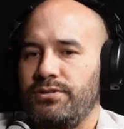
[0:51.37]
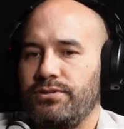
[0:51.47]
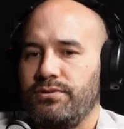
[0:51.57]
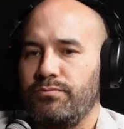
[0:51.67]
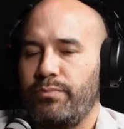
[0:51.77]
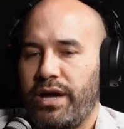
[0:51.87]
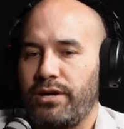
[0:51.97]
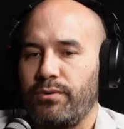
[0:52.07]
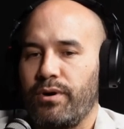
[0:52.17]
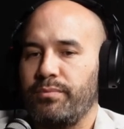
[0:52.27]
to
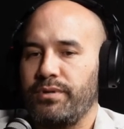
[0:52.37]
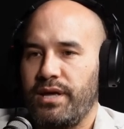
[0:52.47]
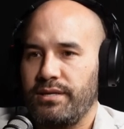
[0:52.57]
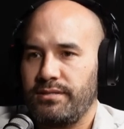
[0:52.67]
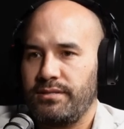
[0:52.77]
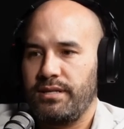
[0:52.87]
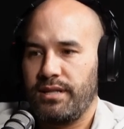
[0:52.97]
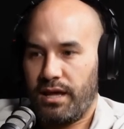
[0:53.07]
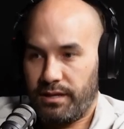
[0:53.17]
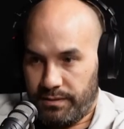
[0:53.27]
back you up in that
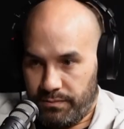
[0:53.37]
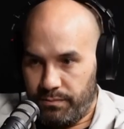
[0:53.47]
in that